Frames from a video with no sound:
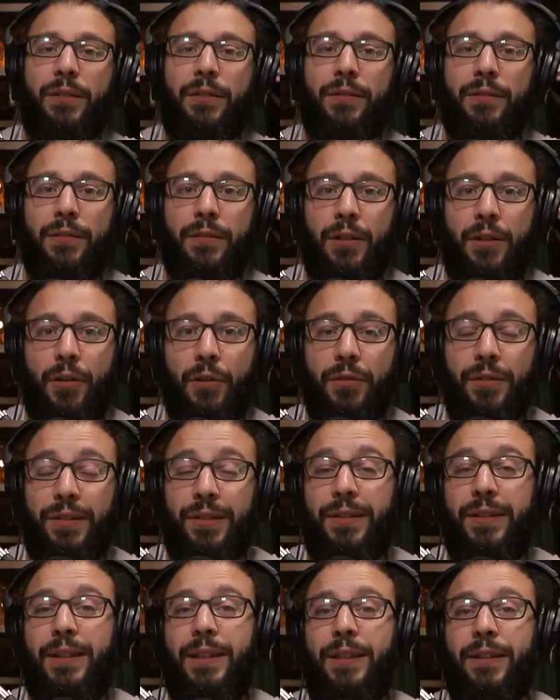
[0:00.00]
you know,
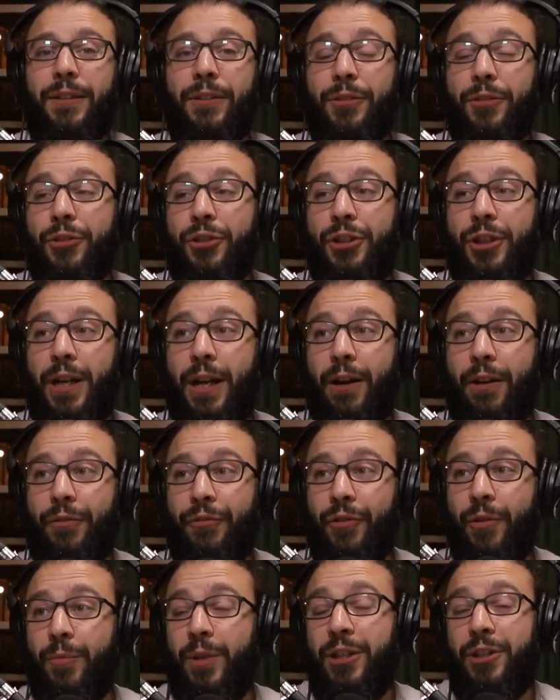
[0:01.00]
steal or share
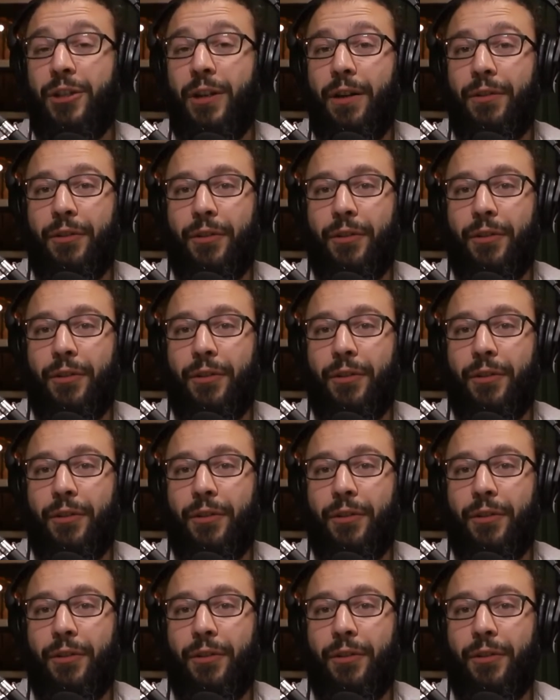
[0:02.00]
from each other.